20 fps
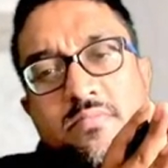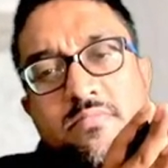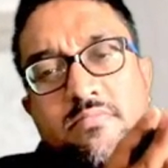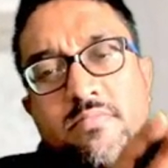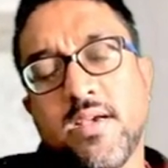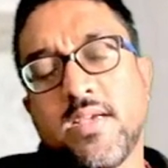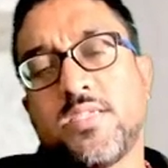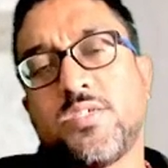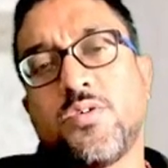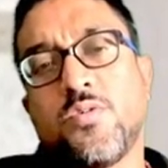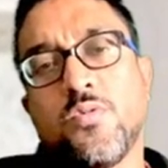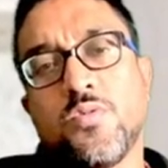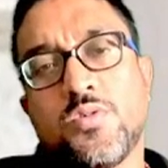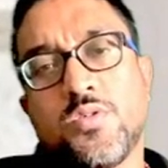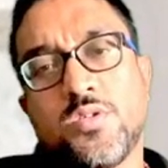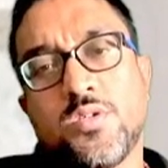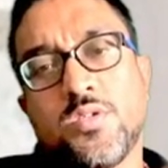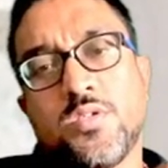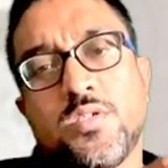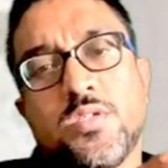best
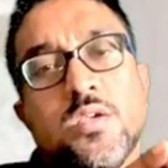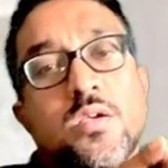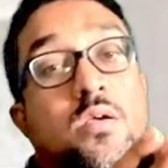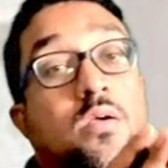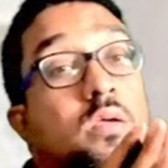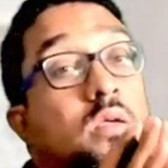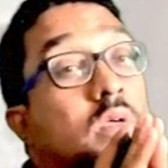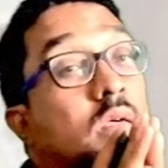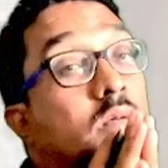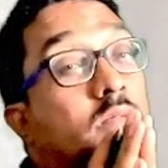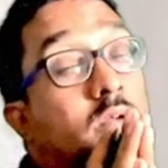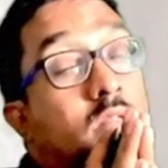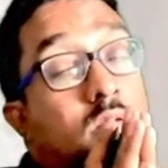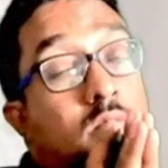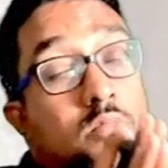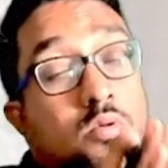courses with the